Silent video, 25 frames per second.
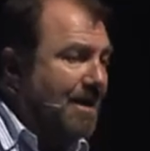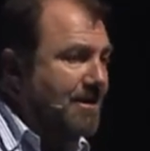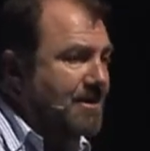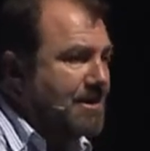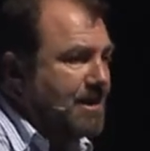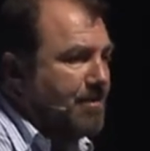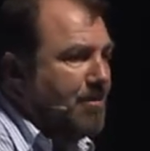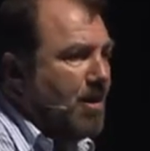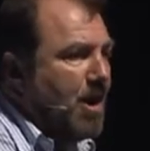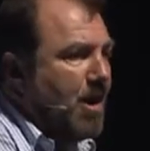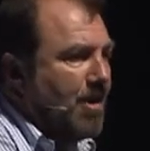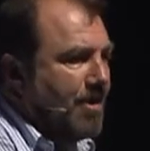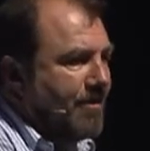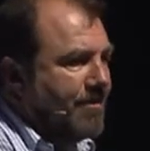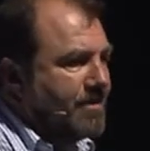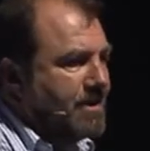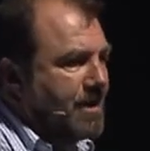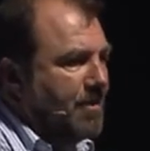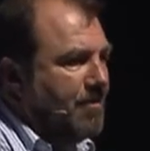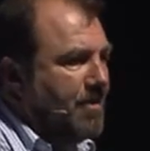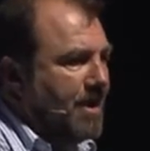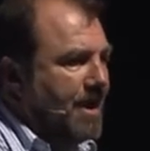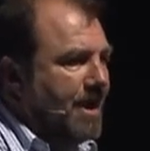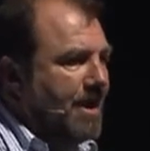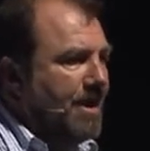is the mark of
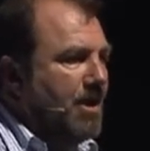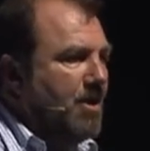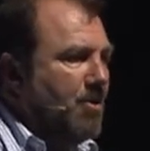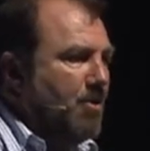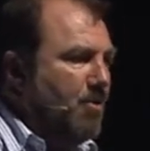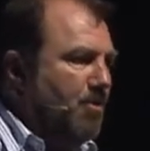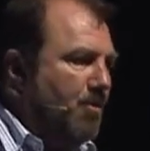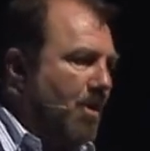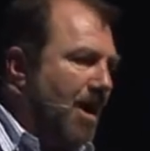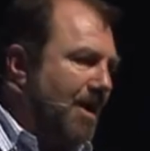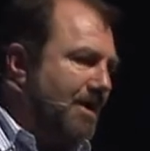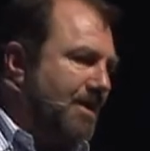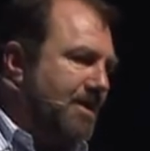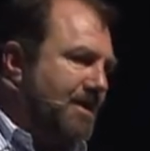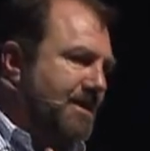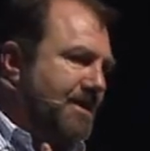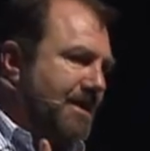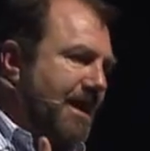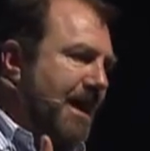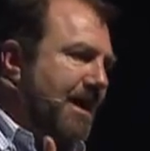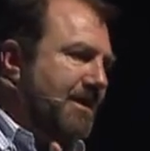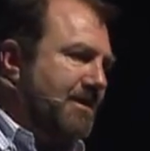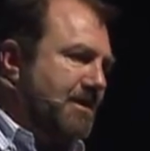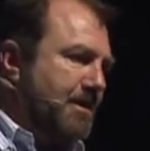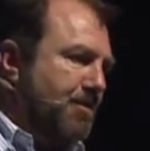somebody who
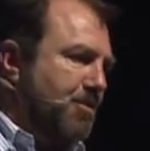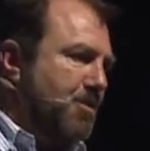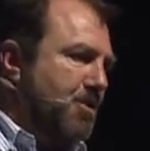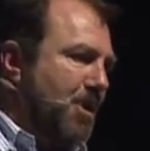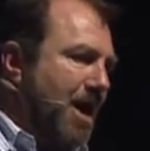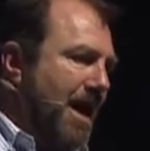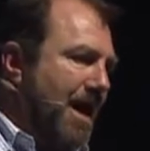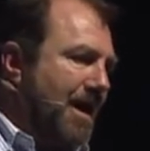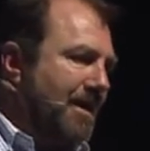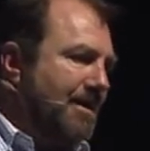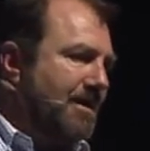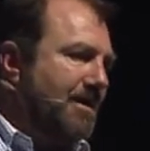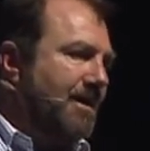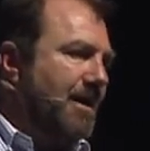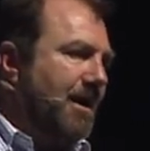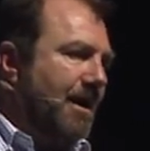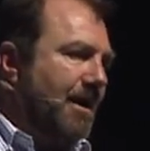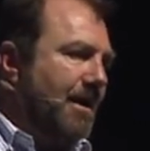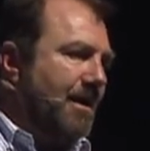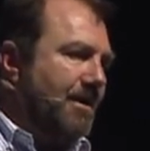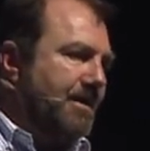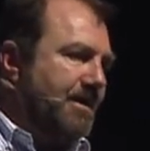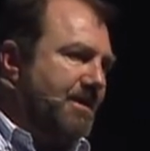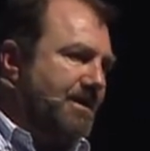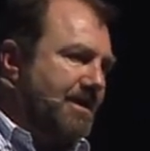understands a brand and
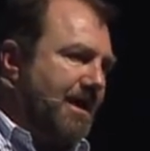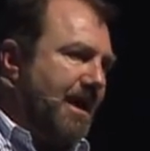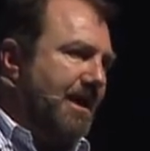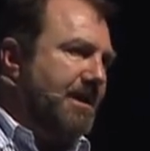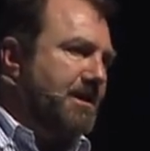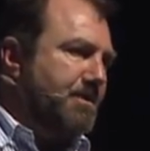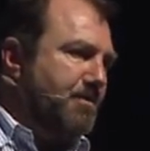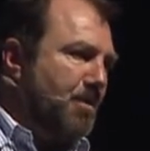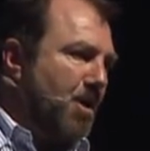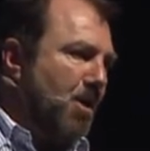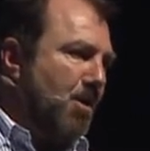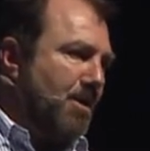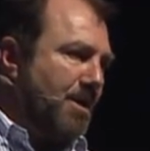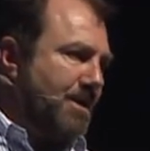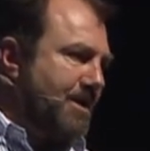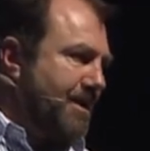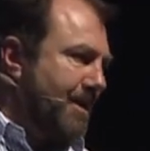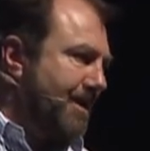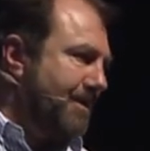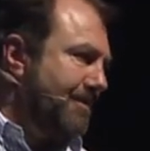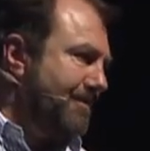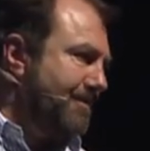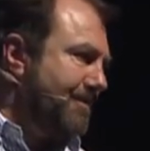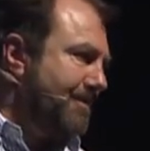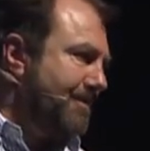understands marketing.